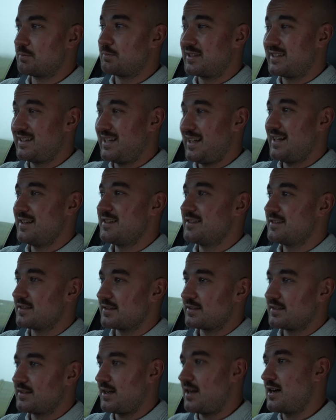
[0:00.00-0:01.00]
Potenza
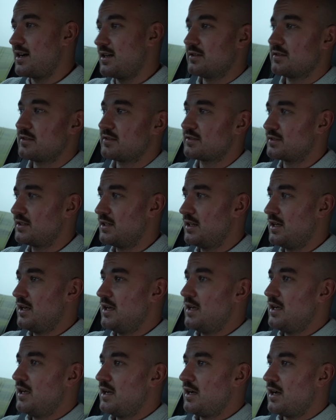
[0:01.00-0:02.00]
tyres,
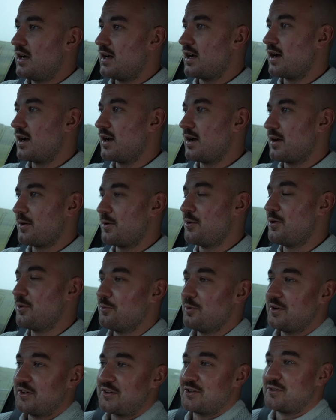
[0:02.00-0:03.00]

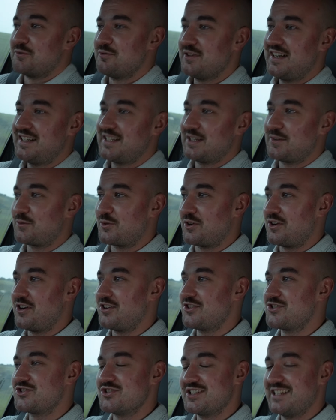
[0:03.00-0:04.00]
which are rated for
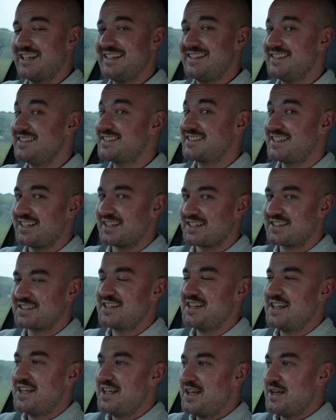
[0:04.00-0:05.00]
186
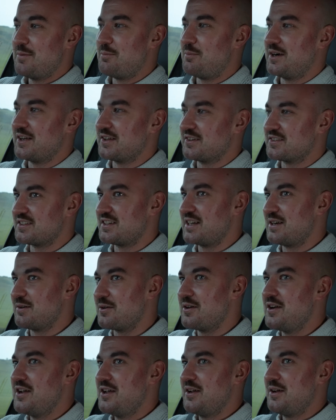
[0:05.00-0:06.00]
miles an
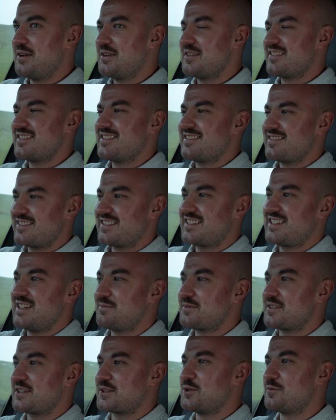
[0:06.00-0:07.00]
hour.
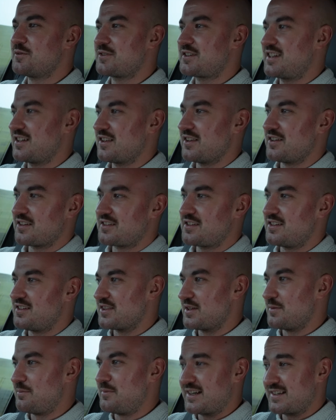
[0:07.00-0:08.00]
Seems like overkill on a car
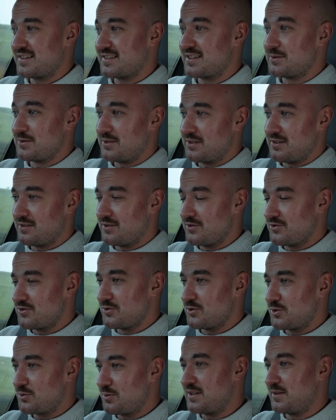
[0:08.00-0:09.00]
that maxes out at
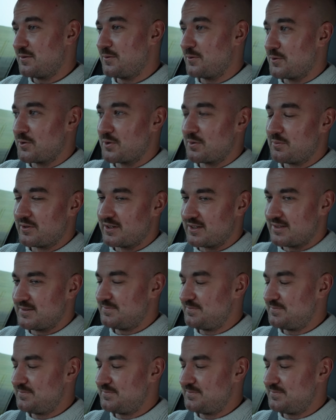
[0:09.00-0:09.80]
124, but